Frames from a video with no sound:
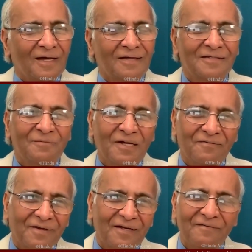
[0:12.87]
I say, my
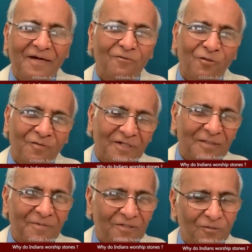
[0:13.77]
friend, we are not
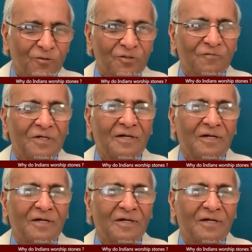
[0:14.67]
worshipping stones.